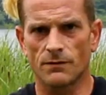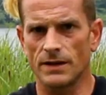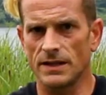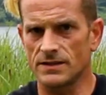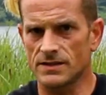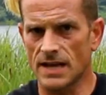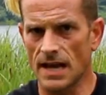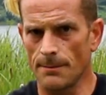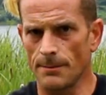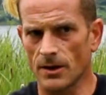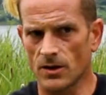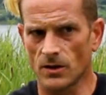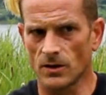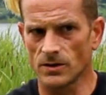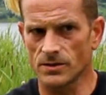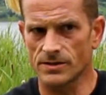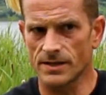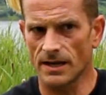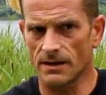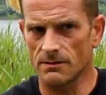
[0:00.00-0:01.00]
of these
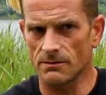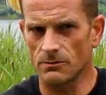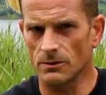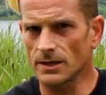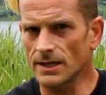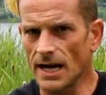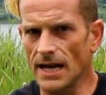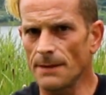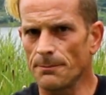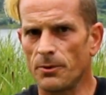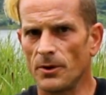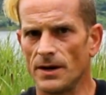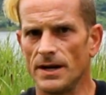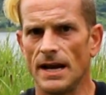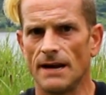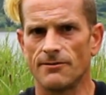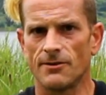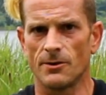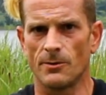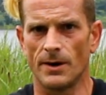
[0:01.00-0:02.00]
chemicals that we're kind of
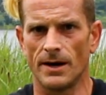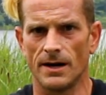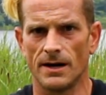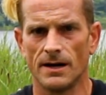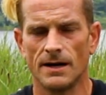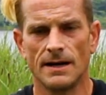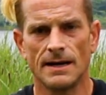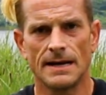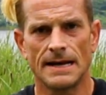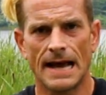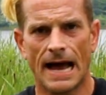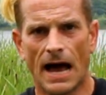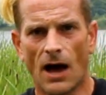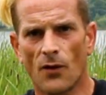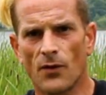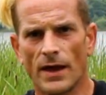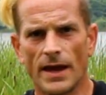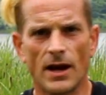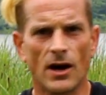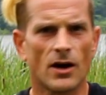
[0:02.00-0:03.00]
putting everywhere,
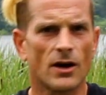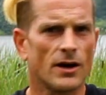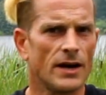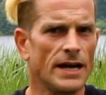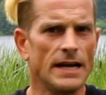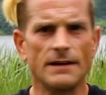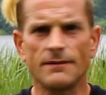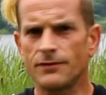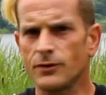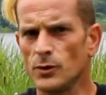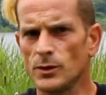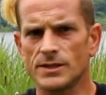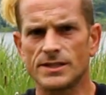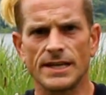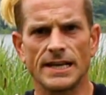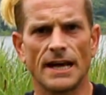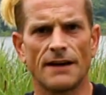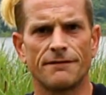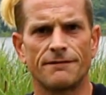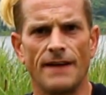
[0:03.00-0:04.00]
how they are
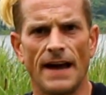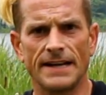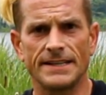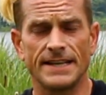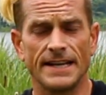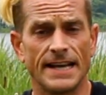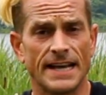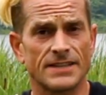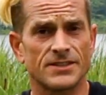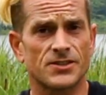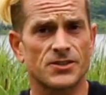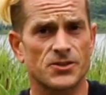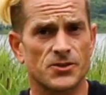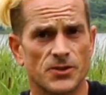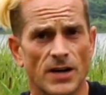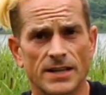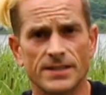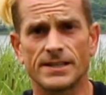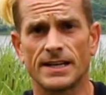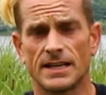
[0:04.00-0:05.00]
influencing, affecting, and
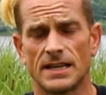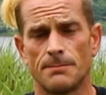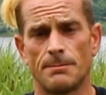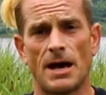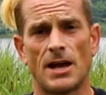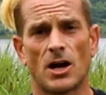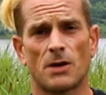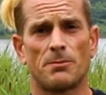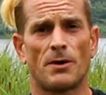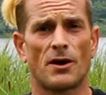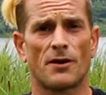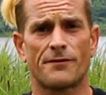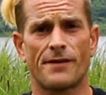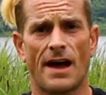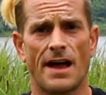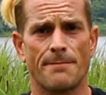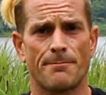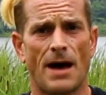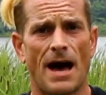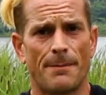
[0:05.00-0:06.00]
stressing the monarch
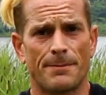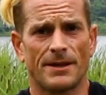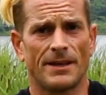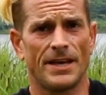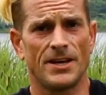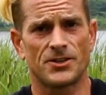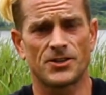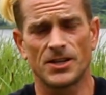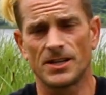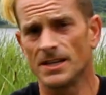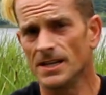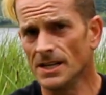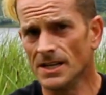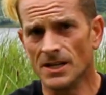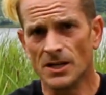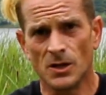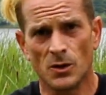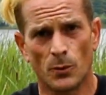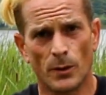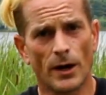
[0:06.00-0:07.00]
butterfly population,
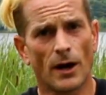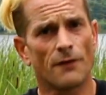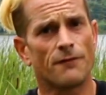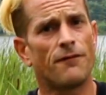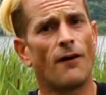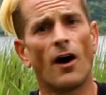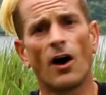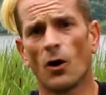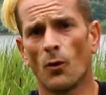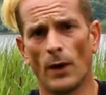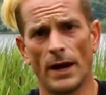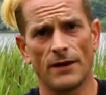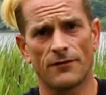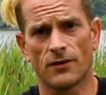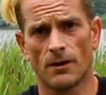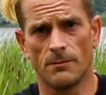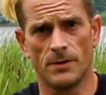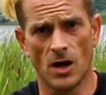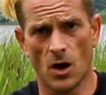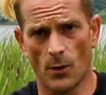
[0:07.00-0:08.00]
we are far away
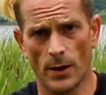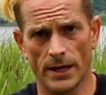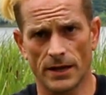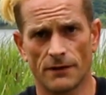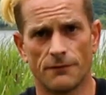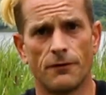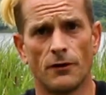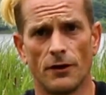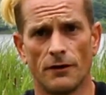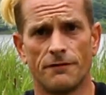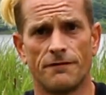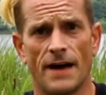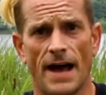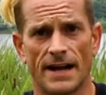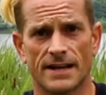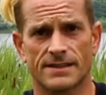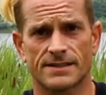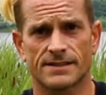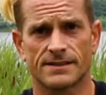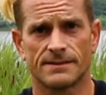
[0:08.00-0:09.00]
from knowing the full
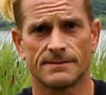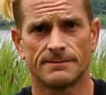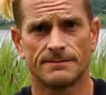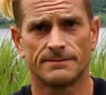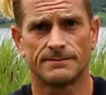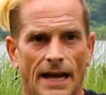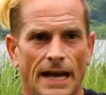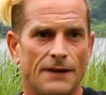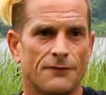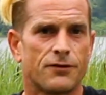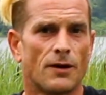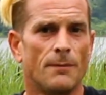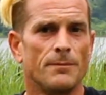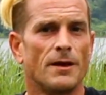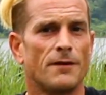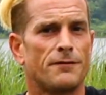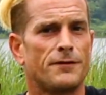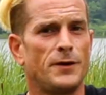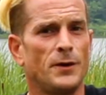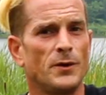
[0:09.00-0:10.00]
effects. And from
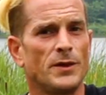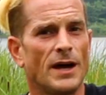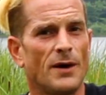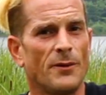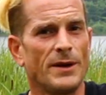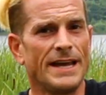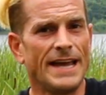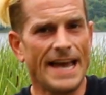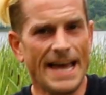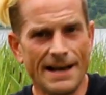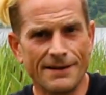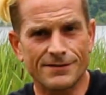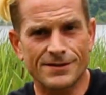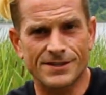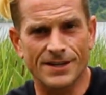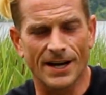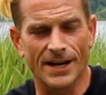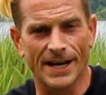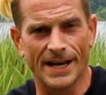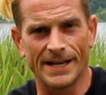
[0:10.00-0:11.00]
the few that we have
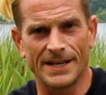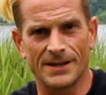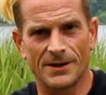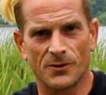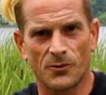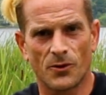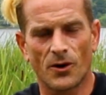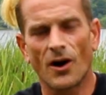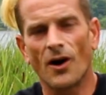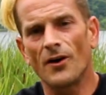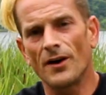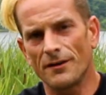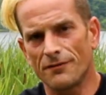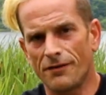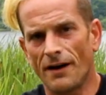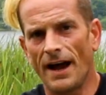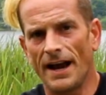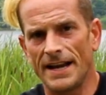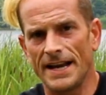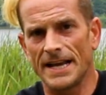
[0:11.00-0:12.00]
studied, we're already
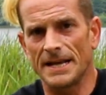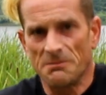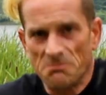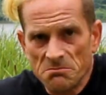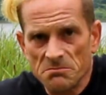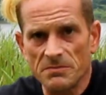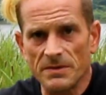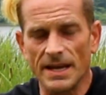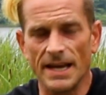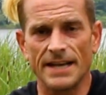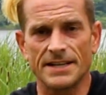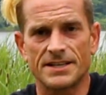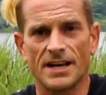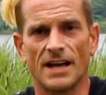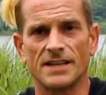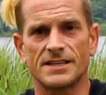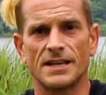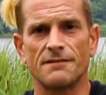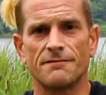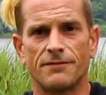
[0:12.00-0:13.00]
finding it
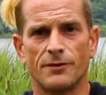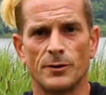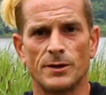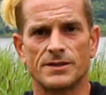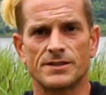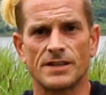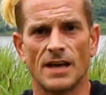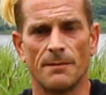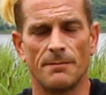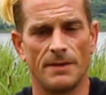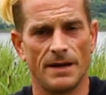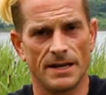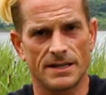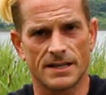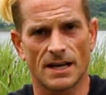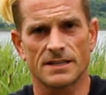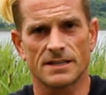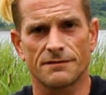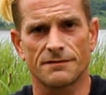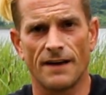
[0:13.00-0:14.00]
does influence them, it
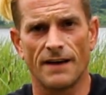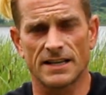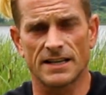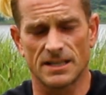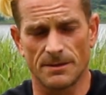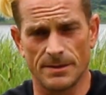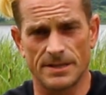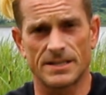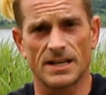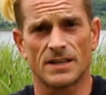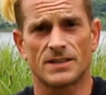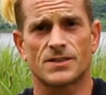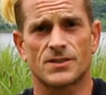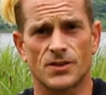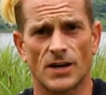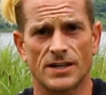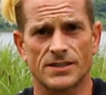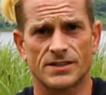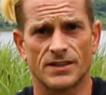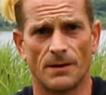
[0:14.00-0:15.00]
does affect them, it does
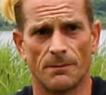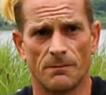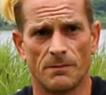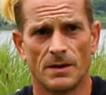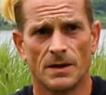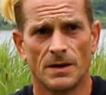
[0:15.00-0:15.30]
stress them.